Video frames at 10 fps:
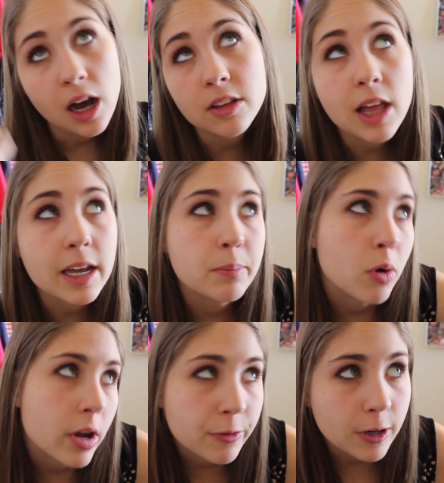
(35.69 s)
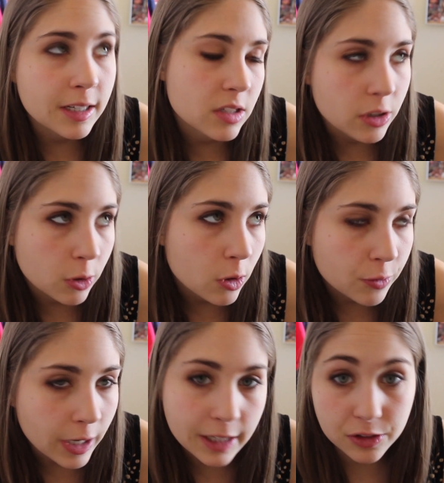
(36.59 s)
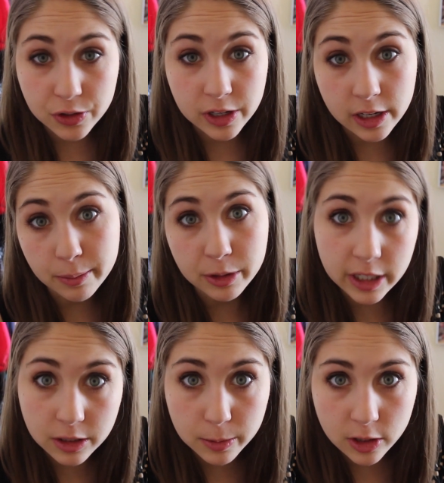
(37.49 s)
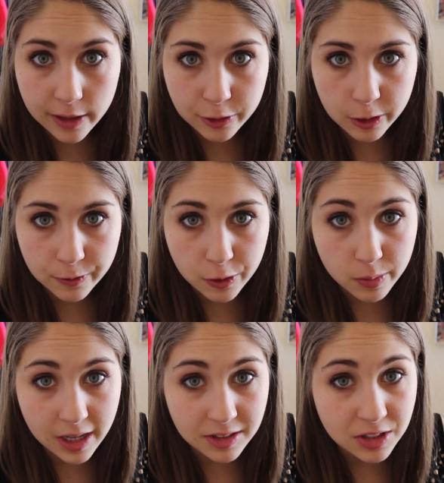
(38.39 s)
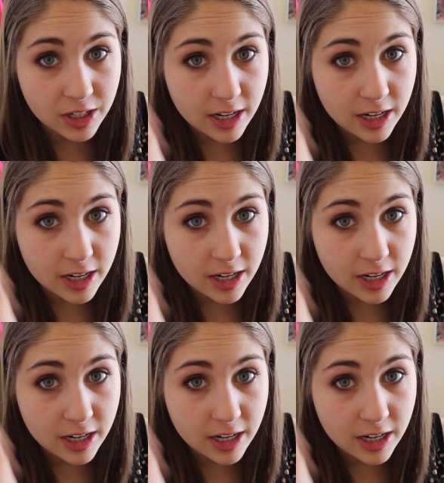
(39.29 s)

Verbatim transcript: Unlike boyfriends and girlfriends who can get predictable after a few months,